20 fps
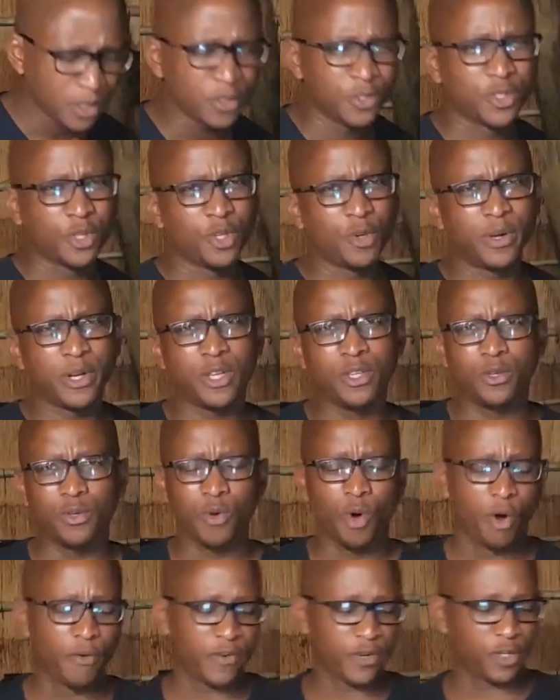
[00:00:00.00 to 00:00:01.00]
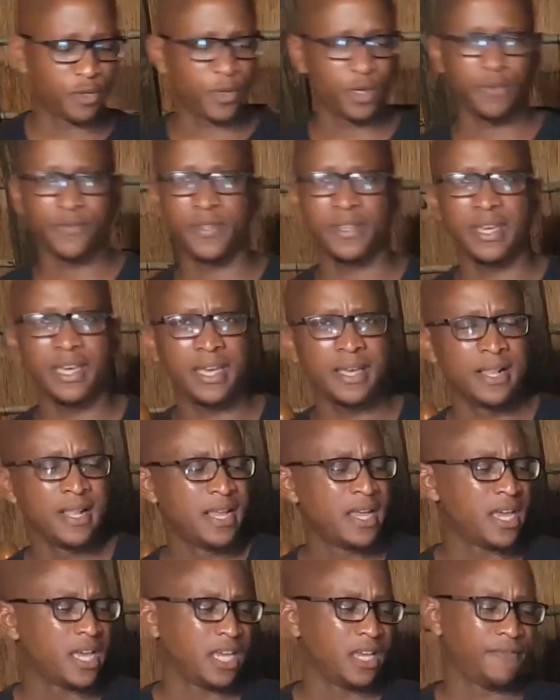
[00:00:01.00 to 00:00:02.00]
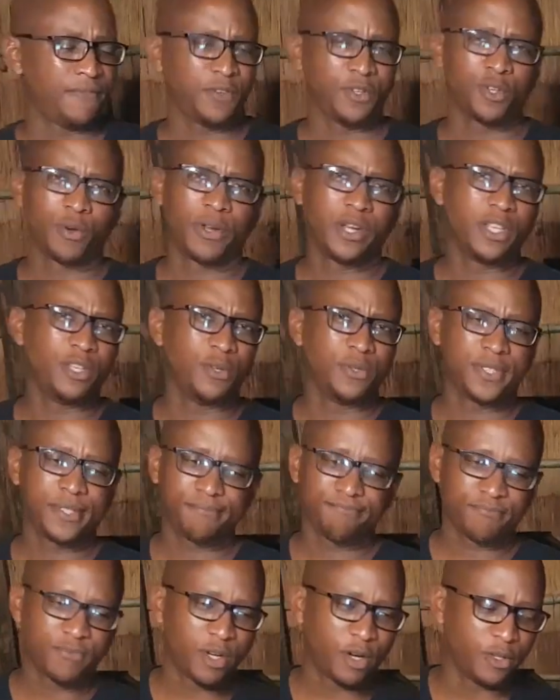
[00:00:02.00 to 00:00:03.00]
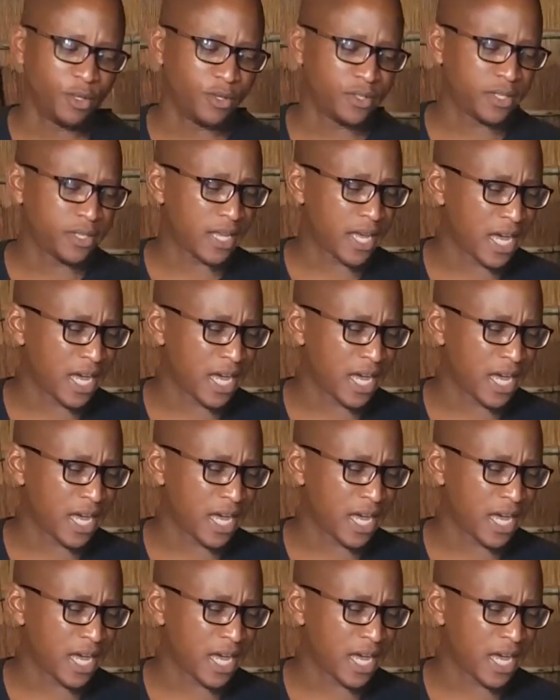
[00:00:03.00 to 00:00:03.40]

So you don't want to overdo it over there. If you don't want to use it, don't use it.